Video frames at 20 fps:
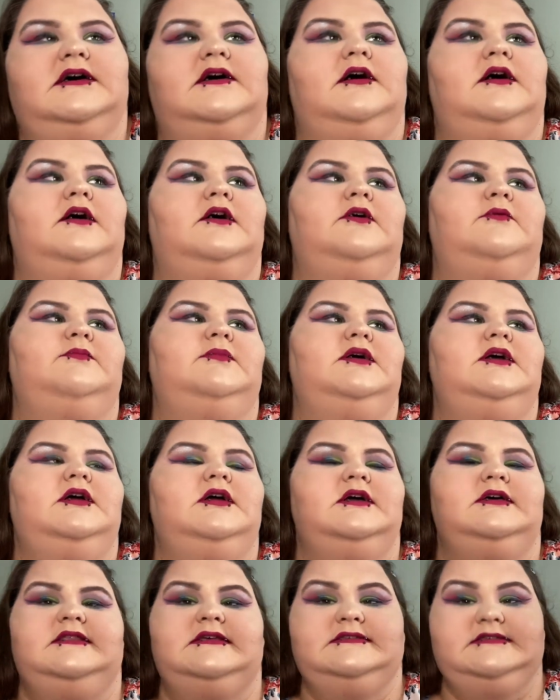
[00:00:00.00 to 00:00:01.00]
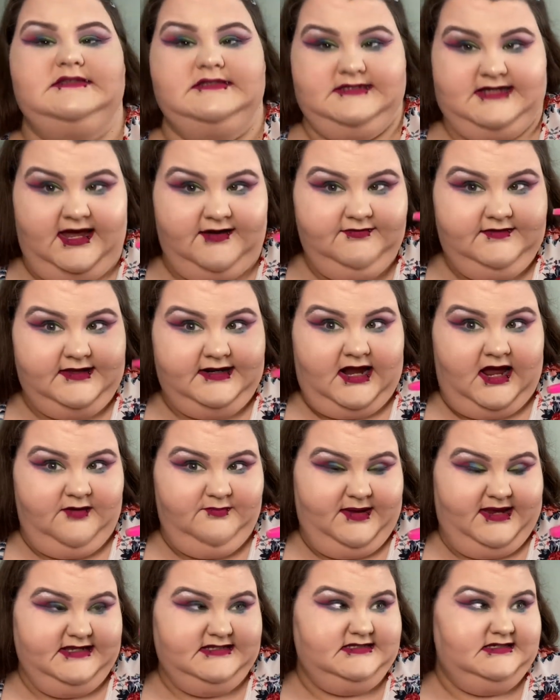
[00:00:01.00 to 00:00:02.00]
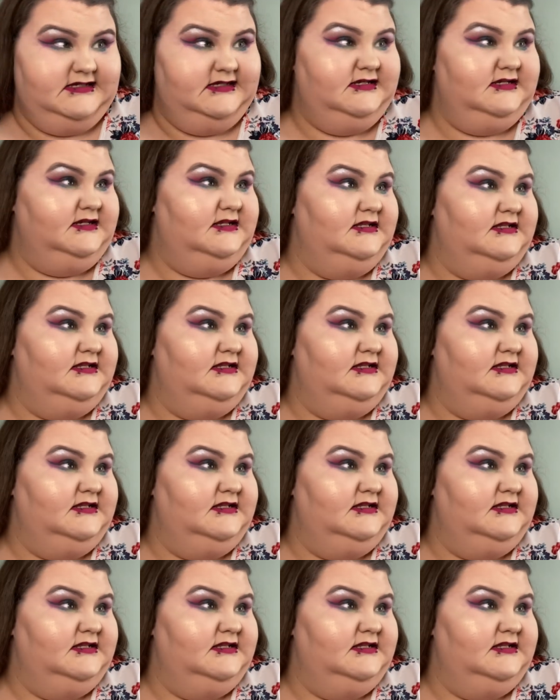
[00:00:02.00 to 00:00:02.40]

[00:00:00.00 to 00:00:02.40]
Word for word: Um, this is definitely not basic.